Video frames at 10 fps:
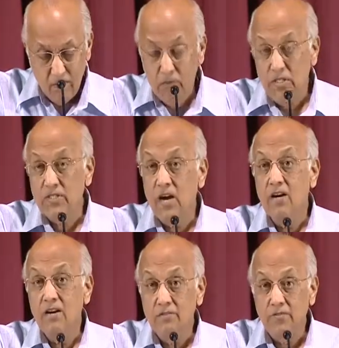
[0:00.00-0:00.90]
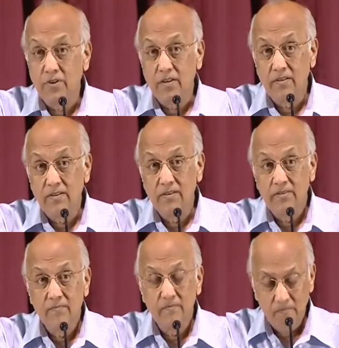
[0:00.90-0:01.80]
Moses hungered for it.
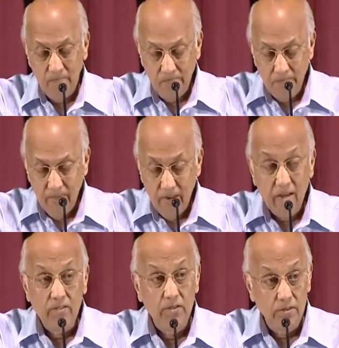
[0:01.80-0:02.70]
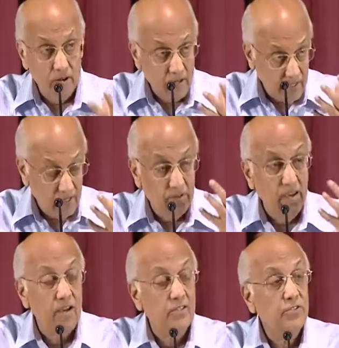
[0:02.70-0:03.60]
And so God said,
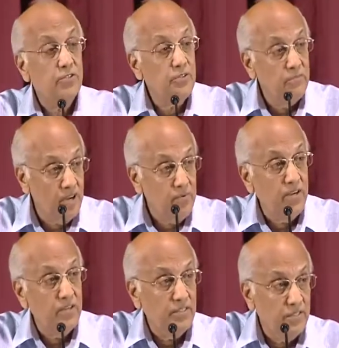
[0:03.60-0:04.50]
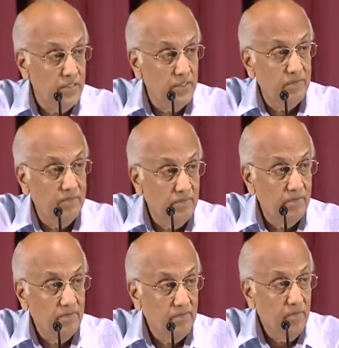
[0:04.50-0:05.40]
okay, I'll show you my ways.
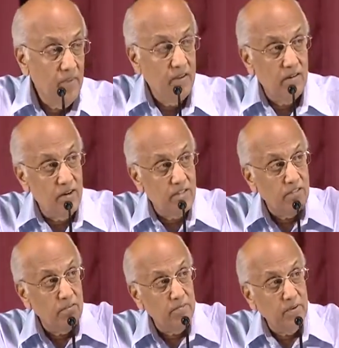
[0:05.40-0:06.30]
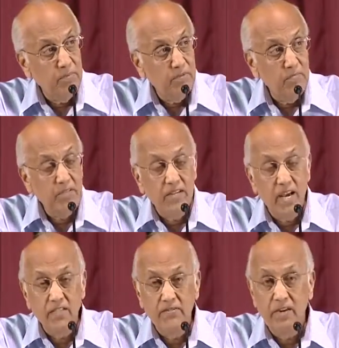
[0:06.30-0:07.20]
The rest of the people will be
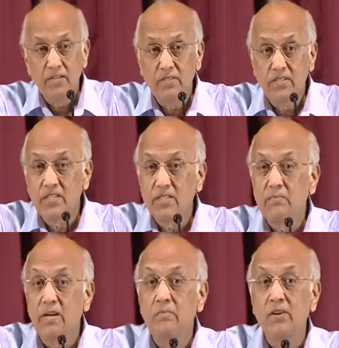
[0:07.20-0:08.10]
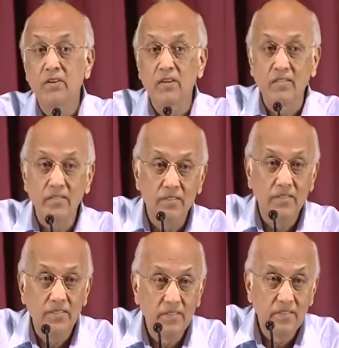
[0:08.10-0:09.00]
satisfied with just my
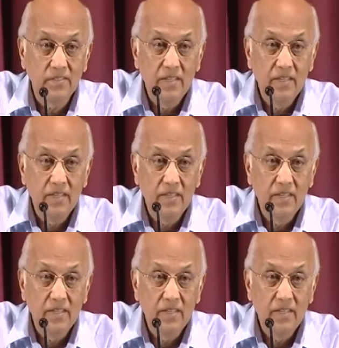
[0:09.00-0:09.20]
miracles.